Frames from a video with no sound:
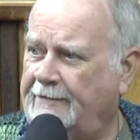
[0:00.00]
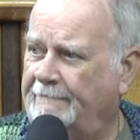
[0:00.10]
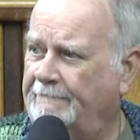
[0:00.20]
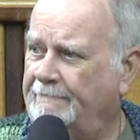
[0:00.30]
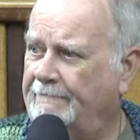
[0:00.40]

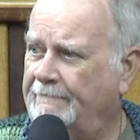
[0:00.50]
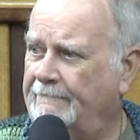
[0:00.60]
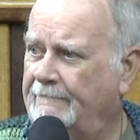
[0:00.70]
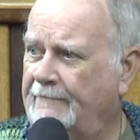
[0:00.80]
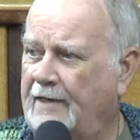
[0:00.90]
So if the
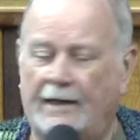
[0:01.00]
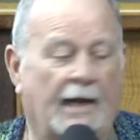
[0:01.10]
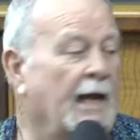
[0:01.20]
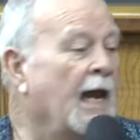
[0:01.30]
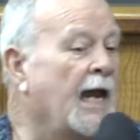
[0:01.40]
Spirit of
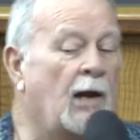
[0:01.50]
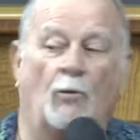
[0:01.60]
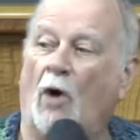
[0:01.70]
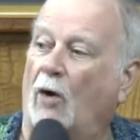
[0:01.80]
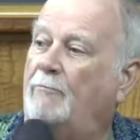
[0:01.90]
God
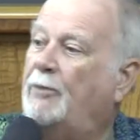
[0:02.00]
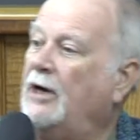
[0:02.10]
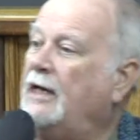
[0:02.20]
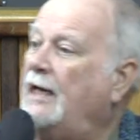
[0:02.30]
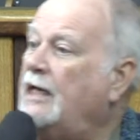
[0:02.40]

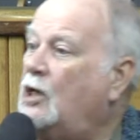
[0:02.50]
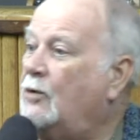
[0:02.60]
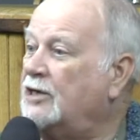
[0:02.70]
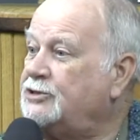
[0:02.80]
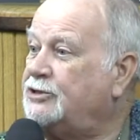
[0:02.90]

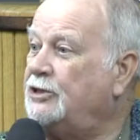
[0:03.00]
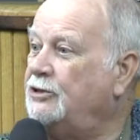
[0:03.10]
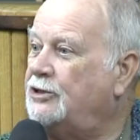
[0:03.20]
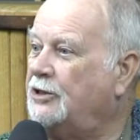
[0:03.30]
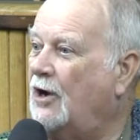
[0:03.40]
is
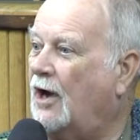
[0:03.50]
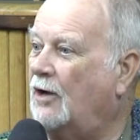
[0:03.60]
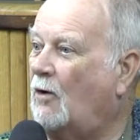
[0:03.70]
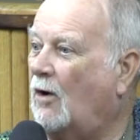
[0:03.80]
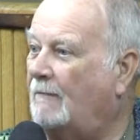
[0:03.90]
speaking,
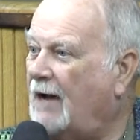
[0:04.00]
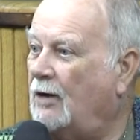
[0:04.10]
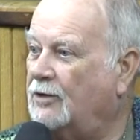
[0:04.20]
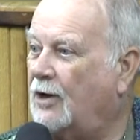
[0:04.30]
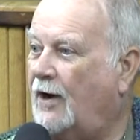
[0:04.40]

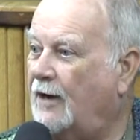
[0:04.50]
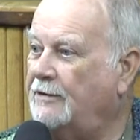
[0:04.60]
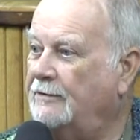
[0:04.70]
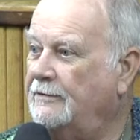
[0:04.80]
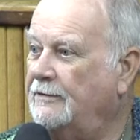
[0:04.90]

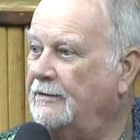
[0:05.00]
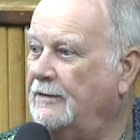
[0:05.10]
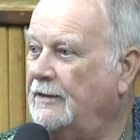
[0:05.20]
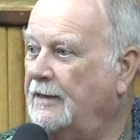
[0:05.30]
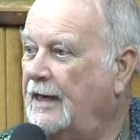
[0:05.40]
it
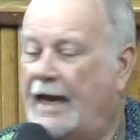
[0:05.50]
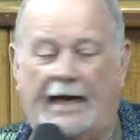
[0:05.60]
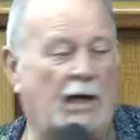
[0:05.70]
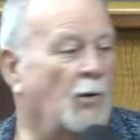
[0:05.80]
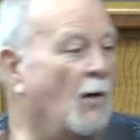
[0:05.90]
won't
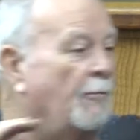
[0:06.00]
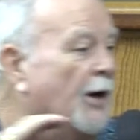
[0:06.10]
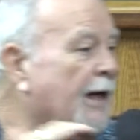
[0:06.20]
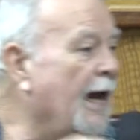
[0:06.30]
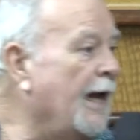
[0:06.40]
bring any
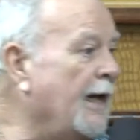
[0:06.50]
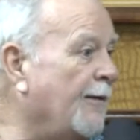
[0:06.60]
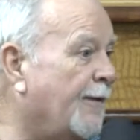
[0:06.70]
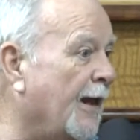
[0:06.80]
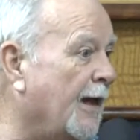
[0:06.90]
question
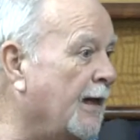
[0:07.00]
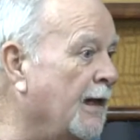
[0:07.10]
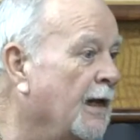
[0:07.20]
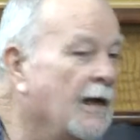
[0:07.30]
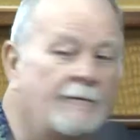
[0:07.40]
to God
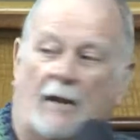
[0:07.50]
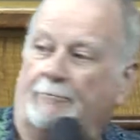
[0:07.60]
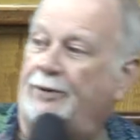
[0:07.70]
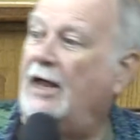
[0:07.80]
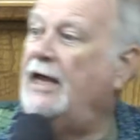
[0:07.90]
or
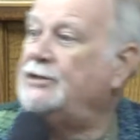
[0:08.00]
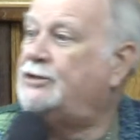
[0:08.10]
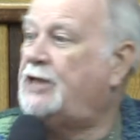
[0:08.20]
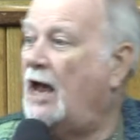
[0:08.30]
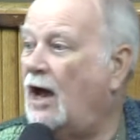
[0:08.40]
about God,
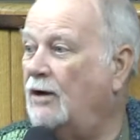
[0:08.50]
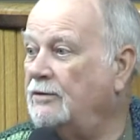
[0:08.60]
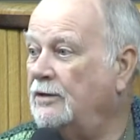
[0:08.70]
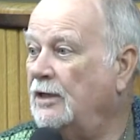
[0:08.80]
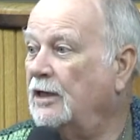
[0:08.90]

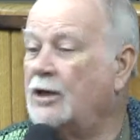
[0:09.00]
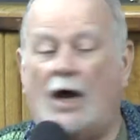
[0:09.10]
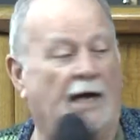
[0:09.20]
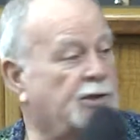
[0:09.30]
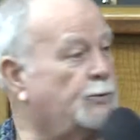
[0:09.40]

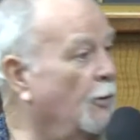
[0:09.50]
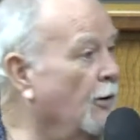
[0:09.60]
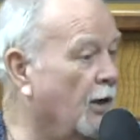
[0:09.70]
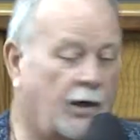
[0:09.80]
and it won't bring